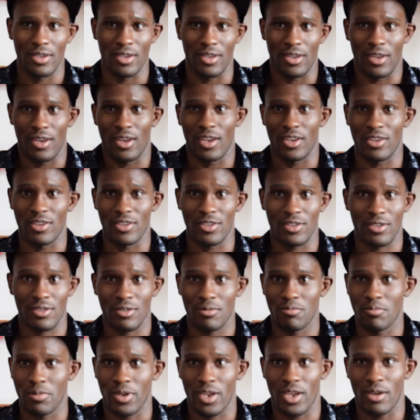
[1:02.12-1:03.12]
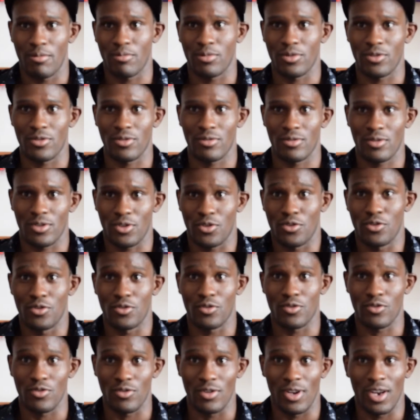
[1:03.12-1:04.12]
and then I just grew
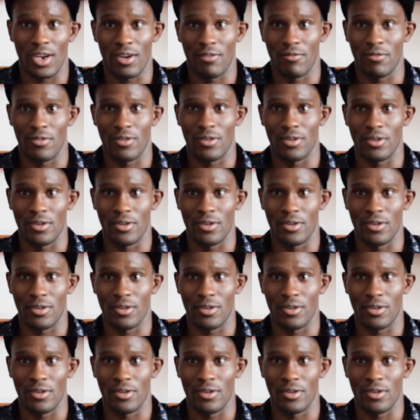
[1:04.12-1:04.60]
to love the